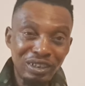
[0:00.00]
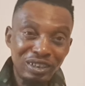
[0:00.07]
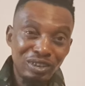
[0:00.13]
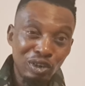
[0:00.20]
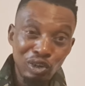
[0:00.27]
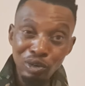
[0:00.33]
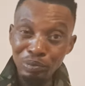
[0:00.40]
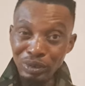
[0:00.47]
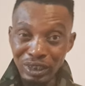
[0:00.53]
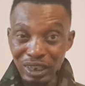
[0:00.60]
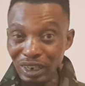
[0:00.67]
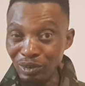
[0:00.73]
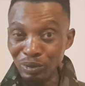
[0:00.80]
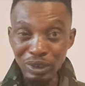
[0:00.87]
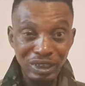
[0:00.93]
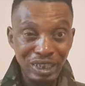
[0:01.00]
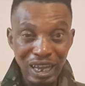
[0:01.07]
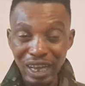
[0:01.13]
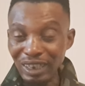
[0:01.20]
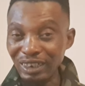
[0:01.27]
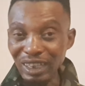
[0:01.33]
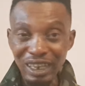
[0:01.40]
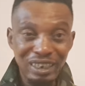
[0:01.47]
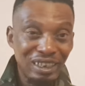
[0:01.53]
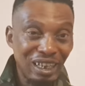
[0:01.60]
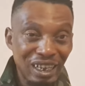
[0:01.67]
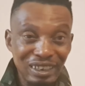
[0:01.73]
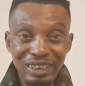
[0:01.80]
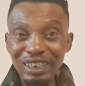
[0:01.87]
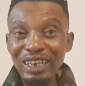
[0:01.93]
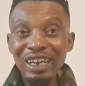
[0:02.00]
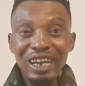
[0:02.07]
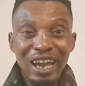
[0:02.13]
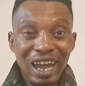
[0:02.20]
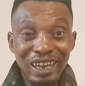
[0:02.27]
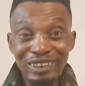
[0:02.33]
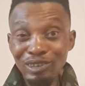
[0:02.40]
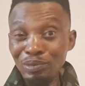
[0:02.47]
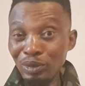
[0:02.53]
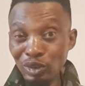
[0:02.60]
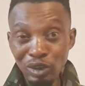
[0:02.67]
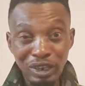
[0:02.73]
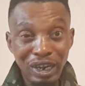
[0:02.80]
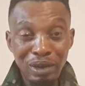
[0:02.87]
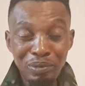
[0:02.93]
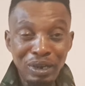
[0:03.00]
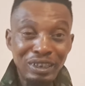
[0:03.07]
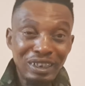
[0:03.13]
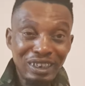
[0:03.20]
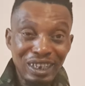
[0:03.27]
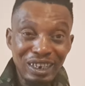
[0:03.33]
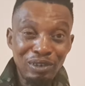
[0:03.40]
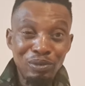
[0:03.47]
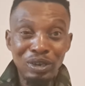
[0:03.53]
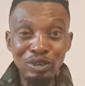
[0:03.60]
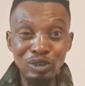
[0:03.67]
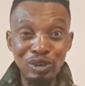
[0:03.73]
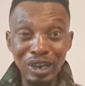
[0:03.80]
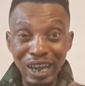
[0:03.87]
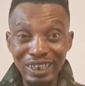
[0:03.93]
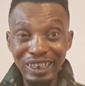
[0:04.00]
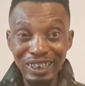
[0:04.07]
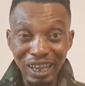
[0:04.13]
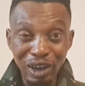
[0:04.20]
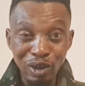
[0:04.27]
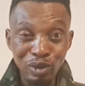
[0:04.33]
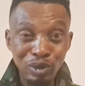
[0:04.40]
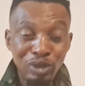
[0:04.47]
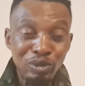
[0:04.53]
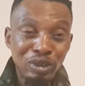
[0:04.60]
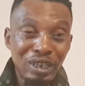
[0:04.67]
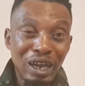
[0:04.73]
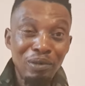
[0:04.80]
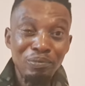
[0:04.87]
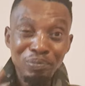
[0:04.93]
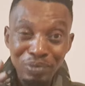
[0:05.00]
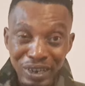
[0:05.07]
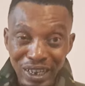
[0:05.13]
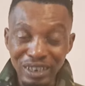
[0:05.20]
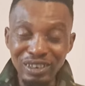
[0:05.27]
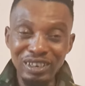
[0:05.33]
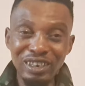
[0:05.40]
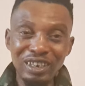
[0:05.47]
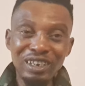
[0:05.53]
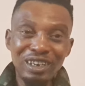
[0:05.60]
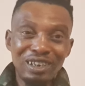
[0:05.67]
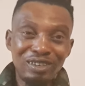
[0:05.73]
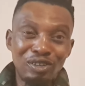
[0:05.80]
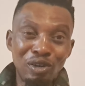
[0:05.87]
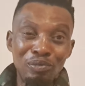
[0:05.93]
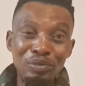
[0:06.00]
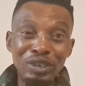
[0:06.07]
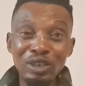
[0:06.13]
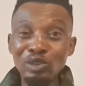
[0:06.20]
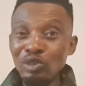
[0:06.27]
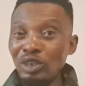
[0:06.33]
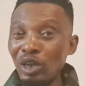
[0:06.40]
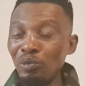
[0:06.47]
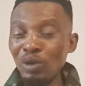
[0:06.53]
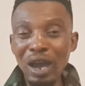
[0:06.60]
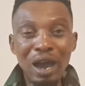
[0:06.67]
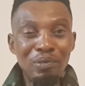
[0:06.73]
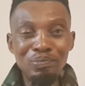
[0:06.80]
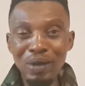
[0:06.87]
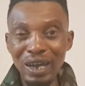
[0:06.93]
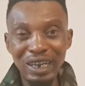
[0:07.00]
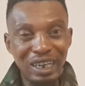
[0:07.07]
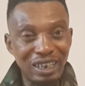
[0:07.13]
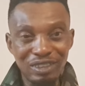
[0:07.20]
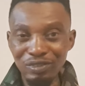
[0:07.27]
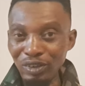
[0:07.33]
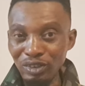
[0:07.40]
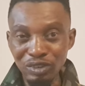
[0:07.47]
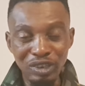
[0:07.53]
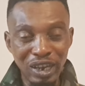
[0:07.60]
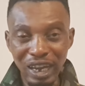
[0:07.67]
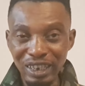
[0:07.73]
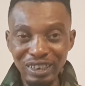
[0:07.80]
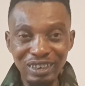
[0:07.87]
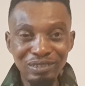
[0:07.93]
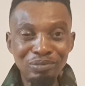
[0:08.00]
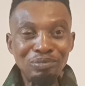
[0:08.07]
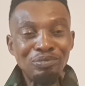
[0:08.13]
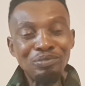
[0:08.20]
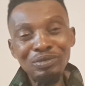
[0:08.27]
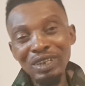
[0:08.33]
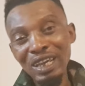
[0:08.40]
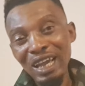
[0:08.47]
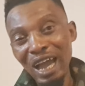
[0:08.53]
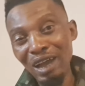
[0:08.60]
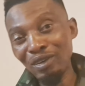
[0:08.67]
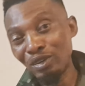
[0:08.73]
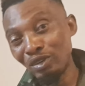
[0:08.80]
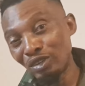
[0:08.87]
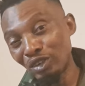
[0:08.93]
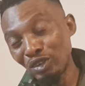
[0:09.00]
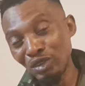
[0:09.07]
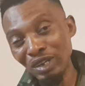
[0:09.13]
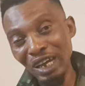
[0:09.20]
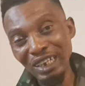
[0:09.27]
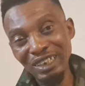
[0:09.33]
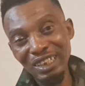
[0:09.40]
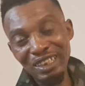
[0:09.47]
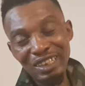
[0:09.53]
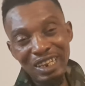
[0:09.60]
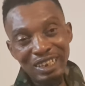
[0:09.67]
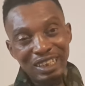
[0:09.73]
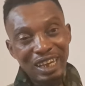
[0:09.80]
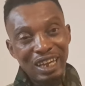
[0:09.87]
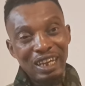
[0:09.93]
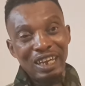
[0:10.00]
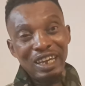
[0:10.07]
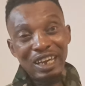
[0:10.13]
She's going to be dealing with that and that. And she'll be talking about it anyway. You guys that are always with her, please, don't miss it. Today we have a package for you guys. I'm going to see you guys later.